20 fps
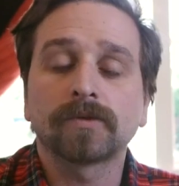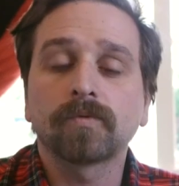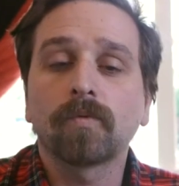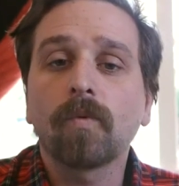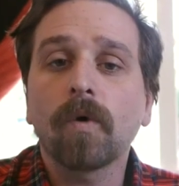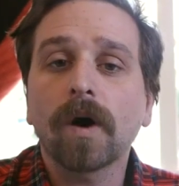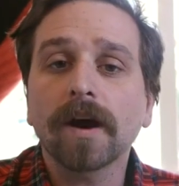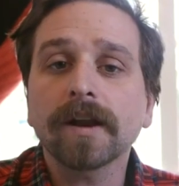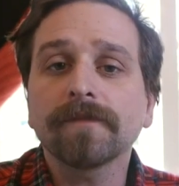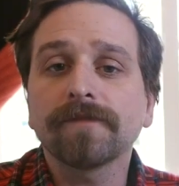
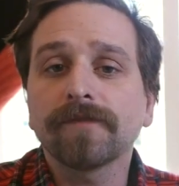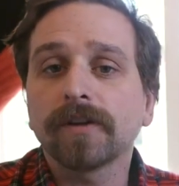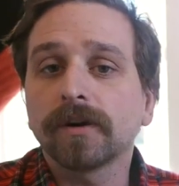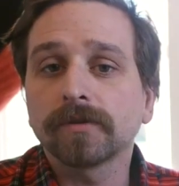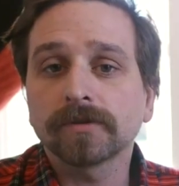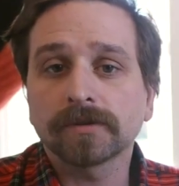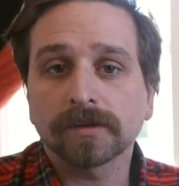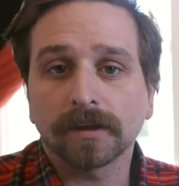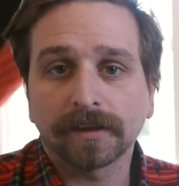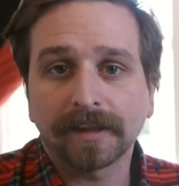one of
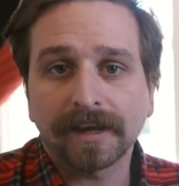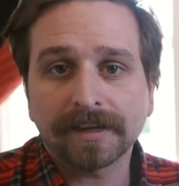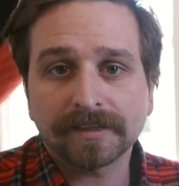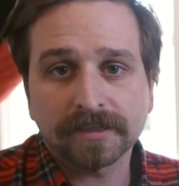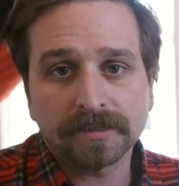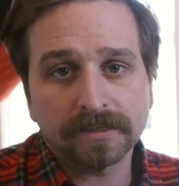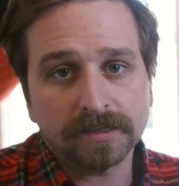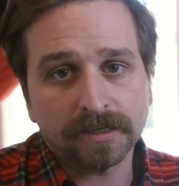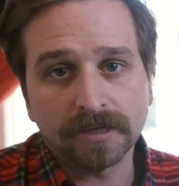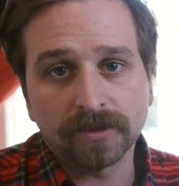those
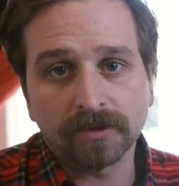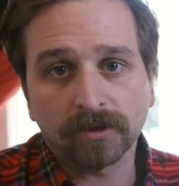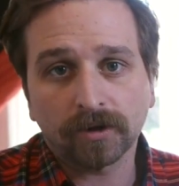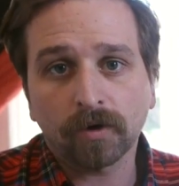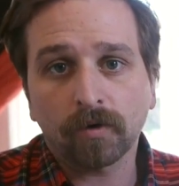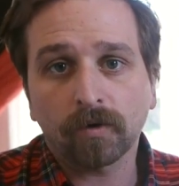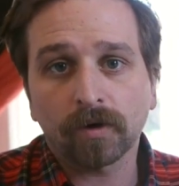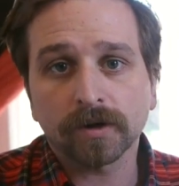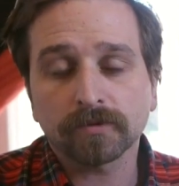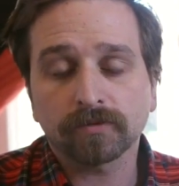lessons in the
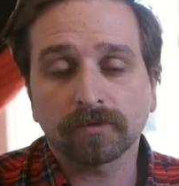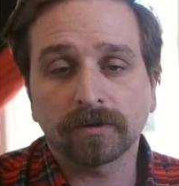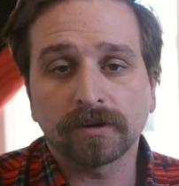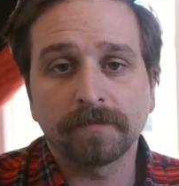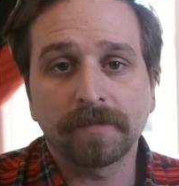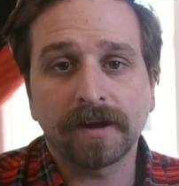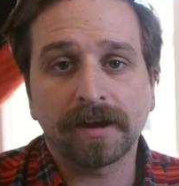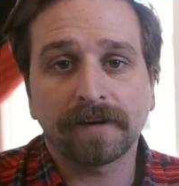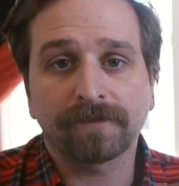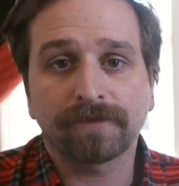course we're
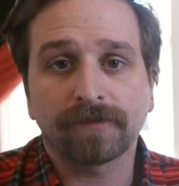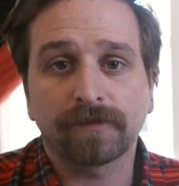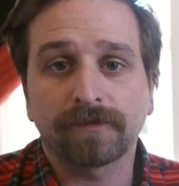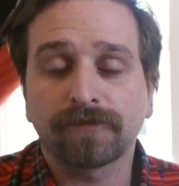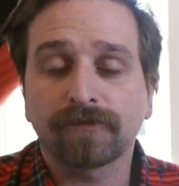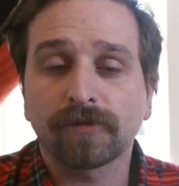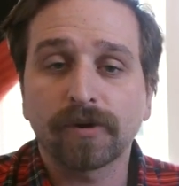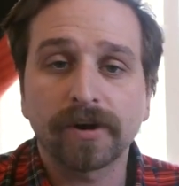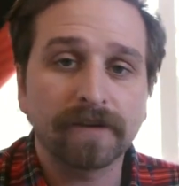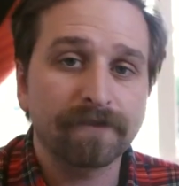gonna make for
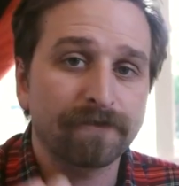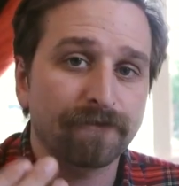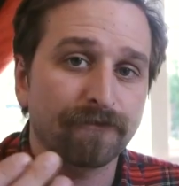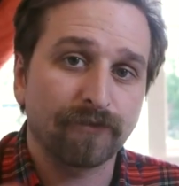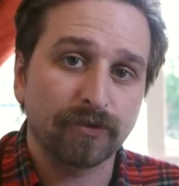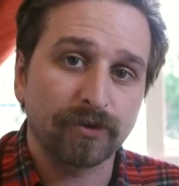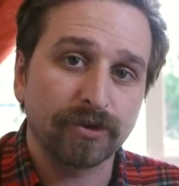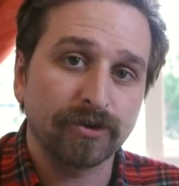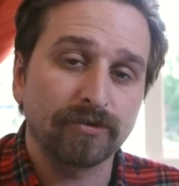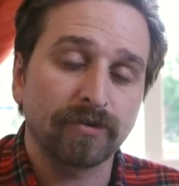free
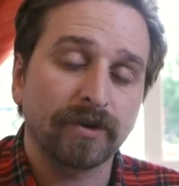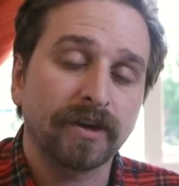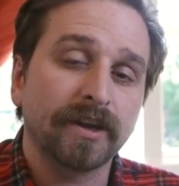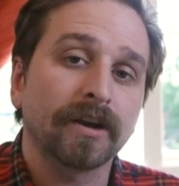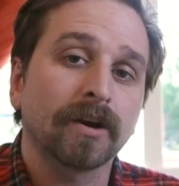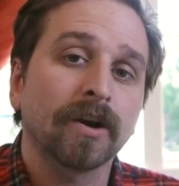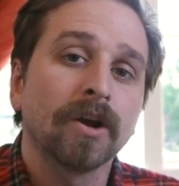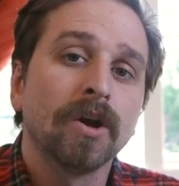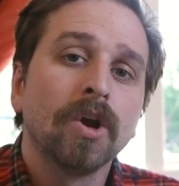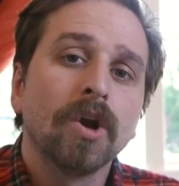for you
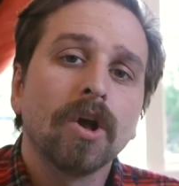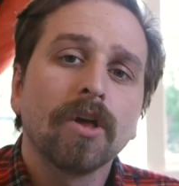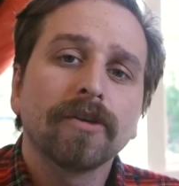here,